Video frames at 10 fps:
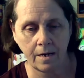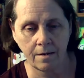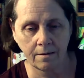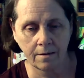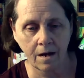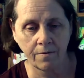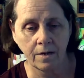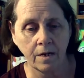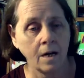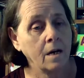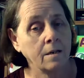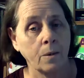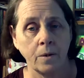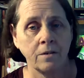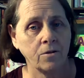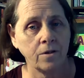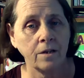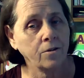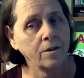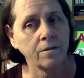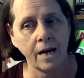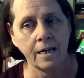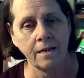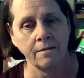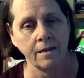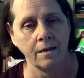and stuff. So it's just that easy